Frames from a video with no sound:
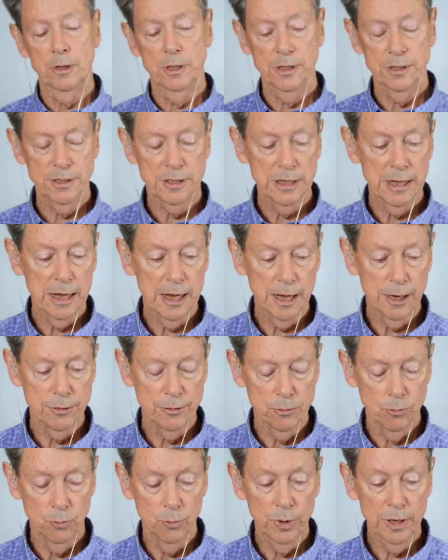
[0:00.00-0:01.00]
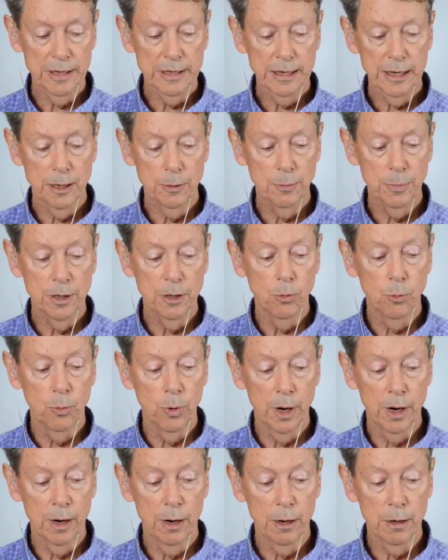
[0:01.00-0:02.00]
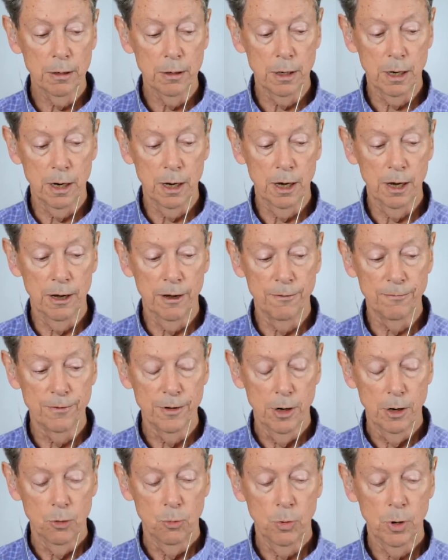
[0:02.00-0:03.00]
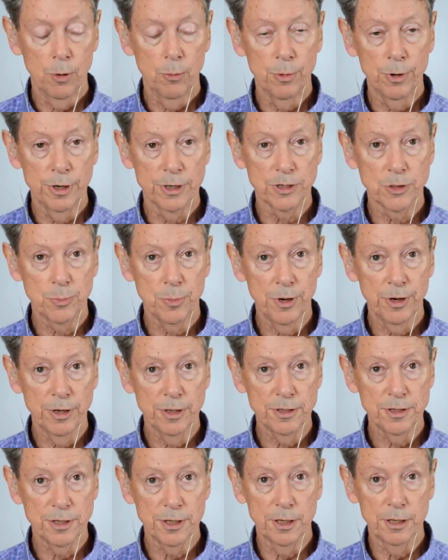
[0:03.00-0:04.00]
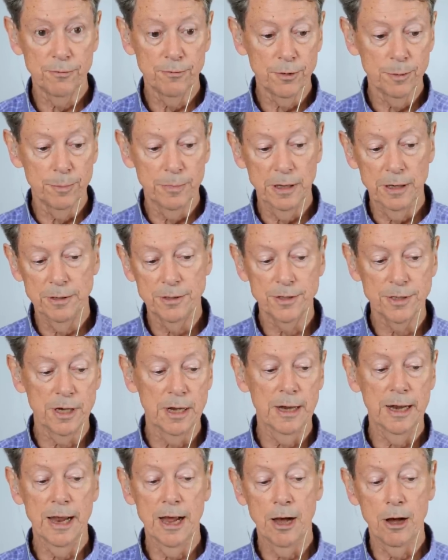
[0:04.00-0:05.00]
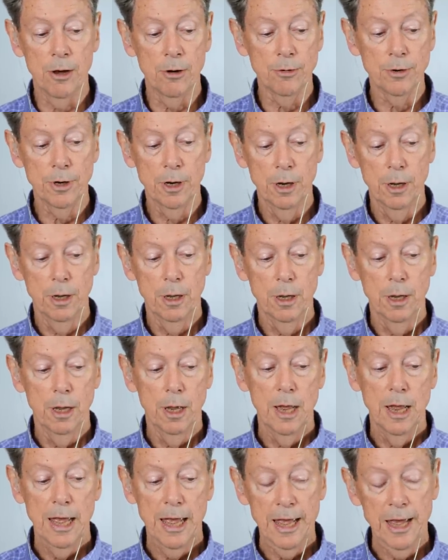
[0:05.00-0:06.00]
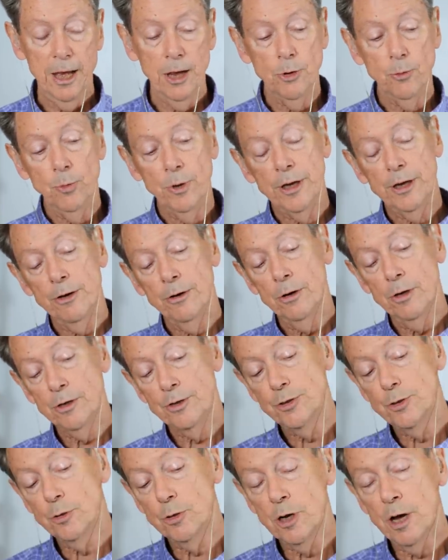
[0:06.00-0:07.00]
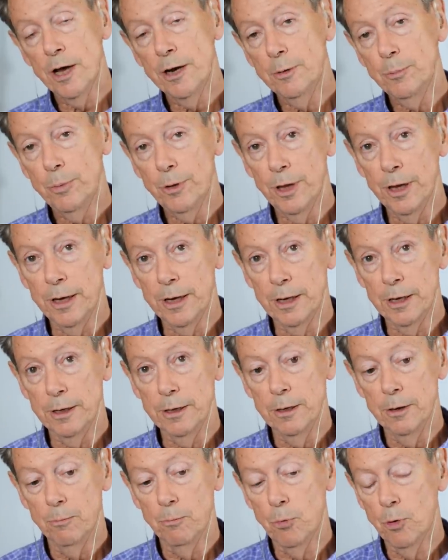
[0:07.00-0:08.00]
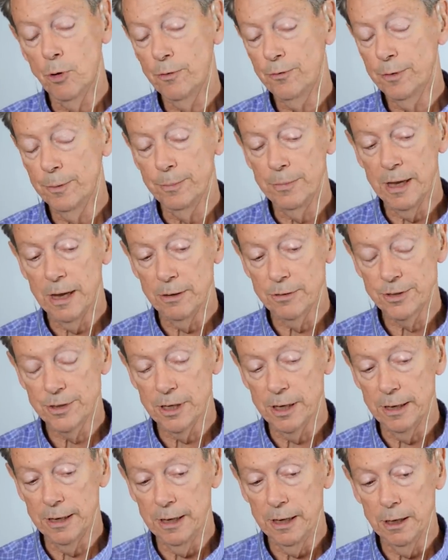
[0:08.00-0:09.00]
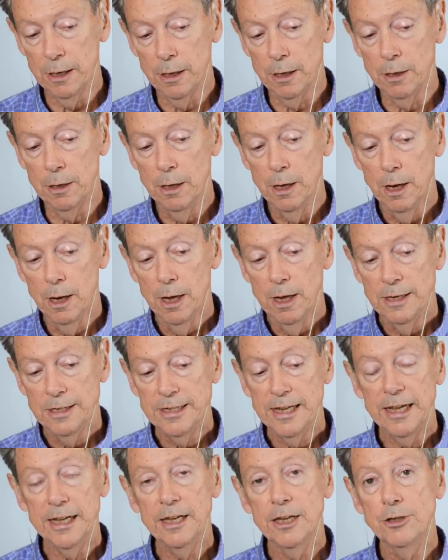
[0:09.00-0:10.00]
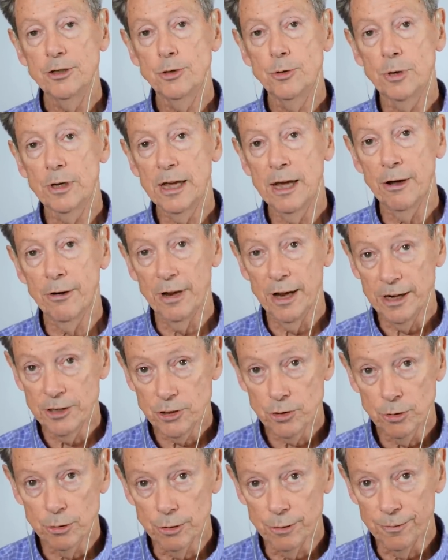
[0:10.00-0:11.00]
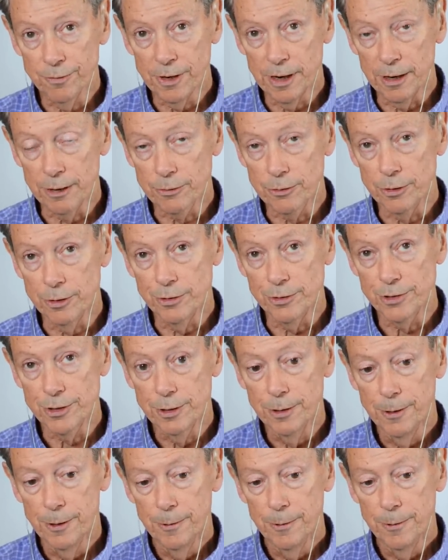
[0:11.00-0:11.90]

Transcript: is that we can be aware of what we're experiencing from the inside out and we can also contemplate it more from the outside in, taking into account external factors